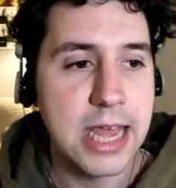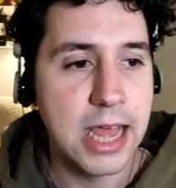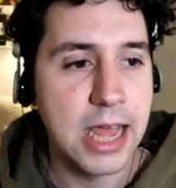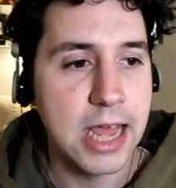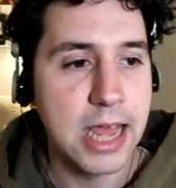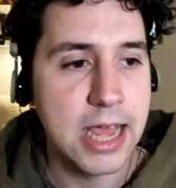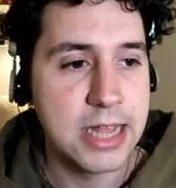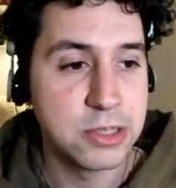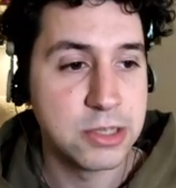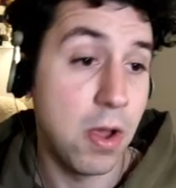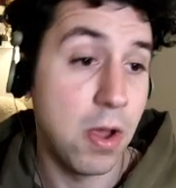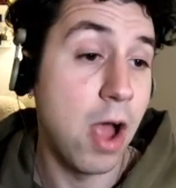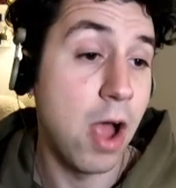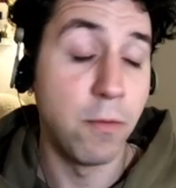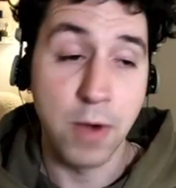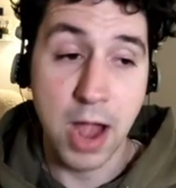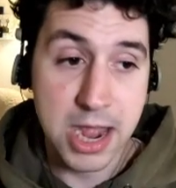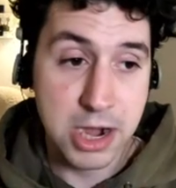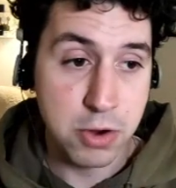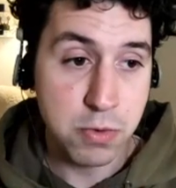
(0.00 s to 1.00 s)
It's a
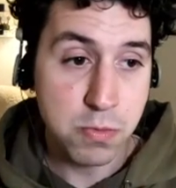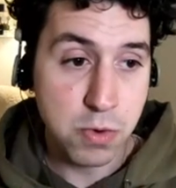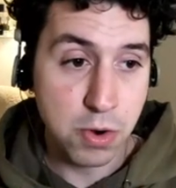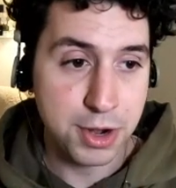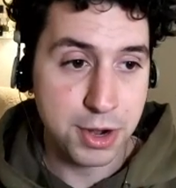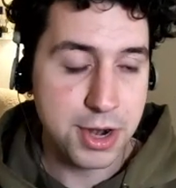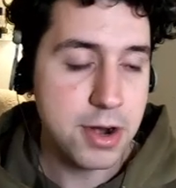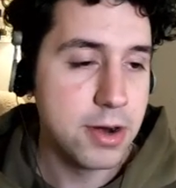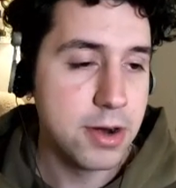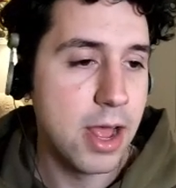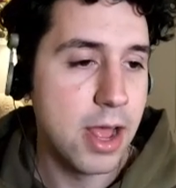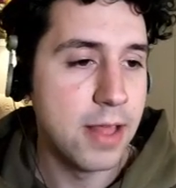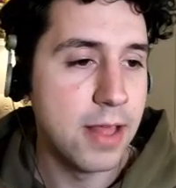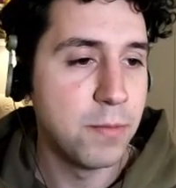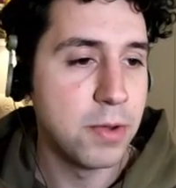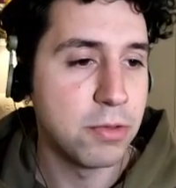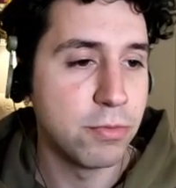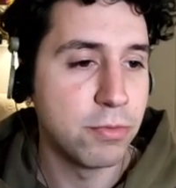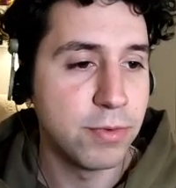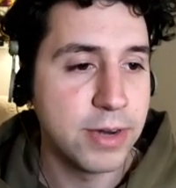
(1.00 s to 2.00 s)
Rhino Warrior
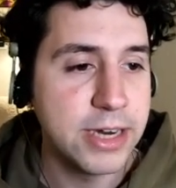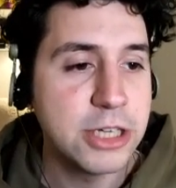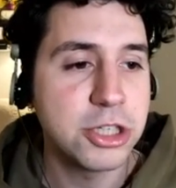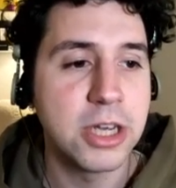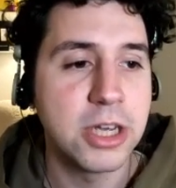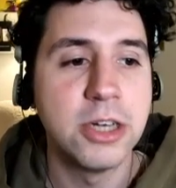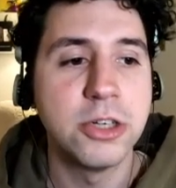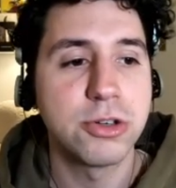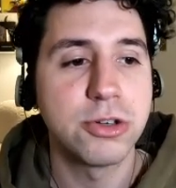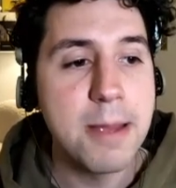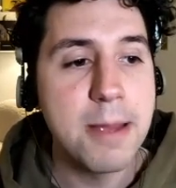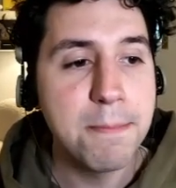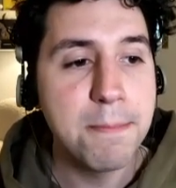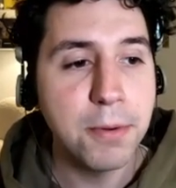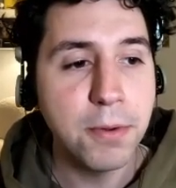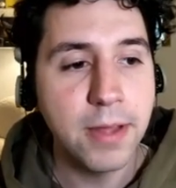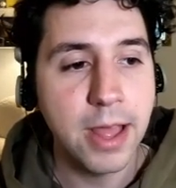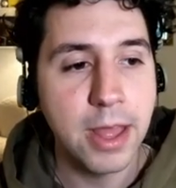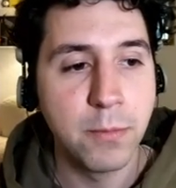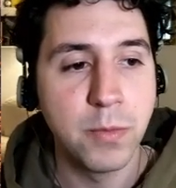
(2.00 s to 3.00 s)
with Reach and
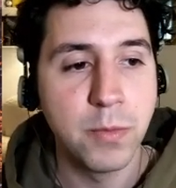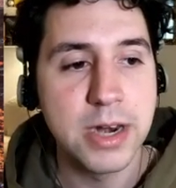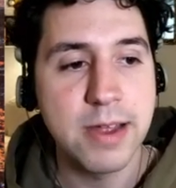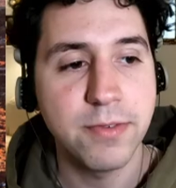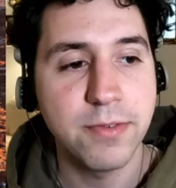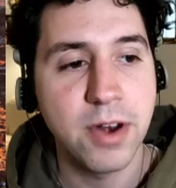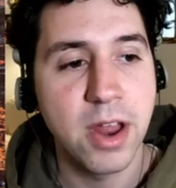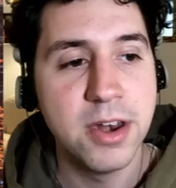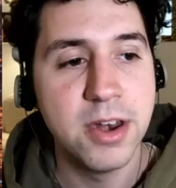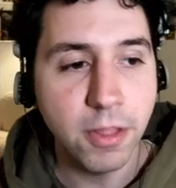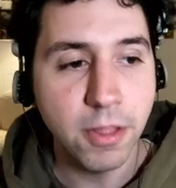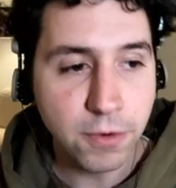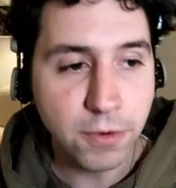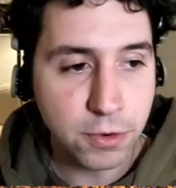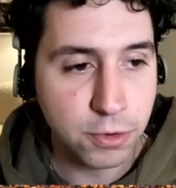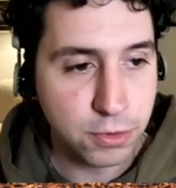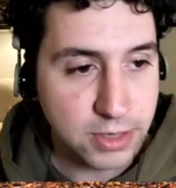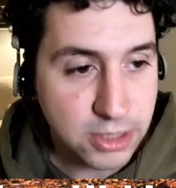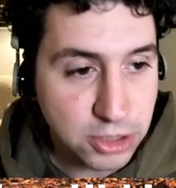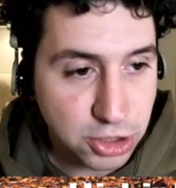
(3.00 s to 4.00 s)
Trample, and whenever another
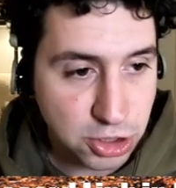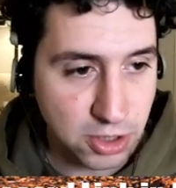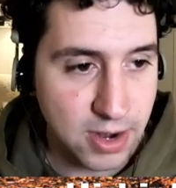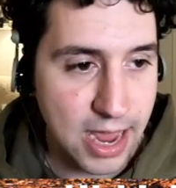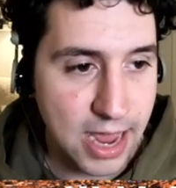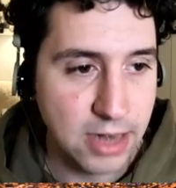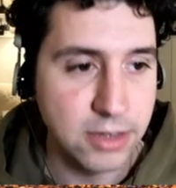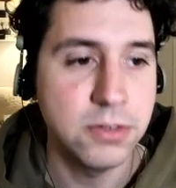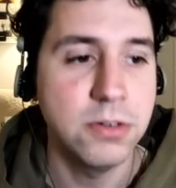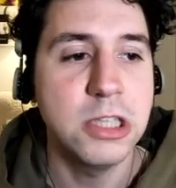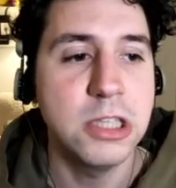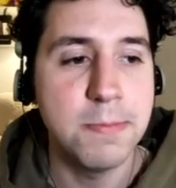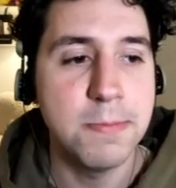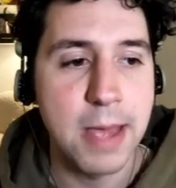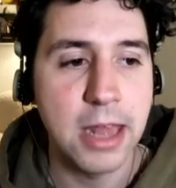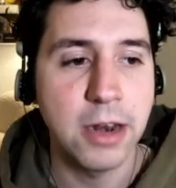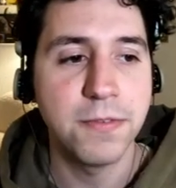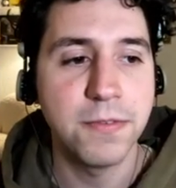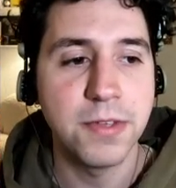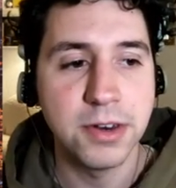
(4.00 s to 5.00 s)
creature enters the
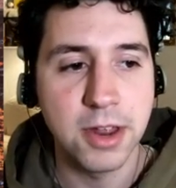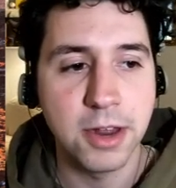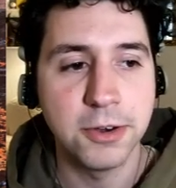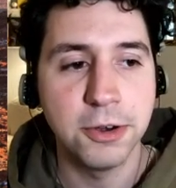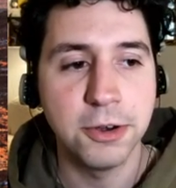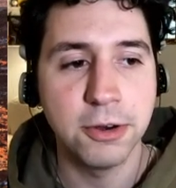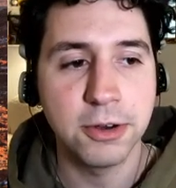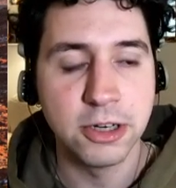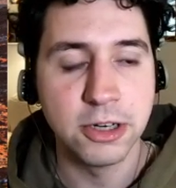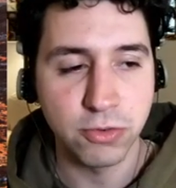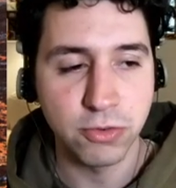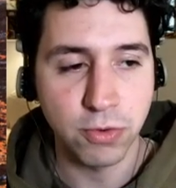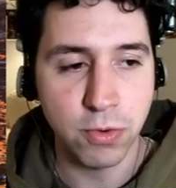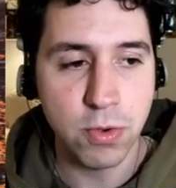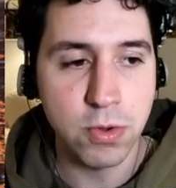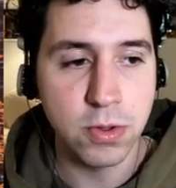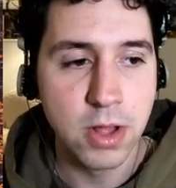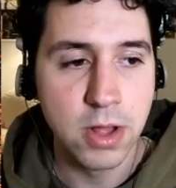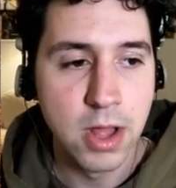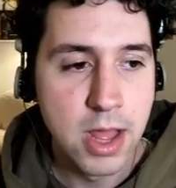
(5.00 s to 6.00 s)
battlefield under your
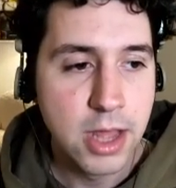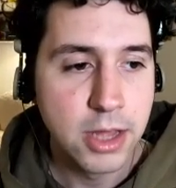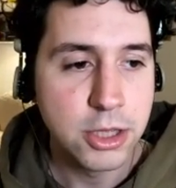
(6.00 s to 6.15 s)
control,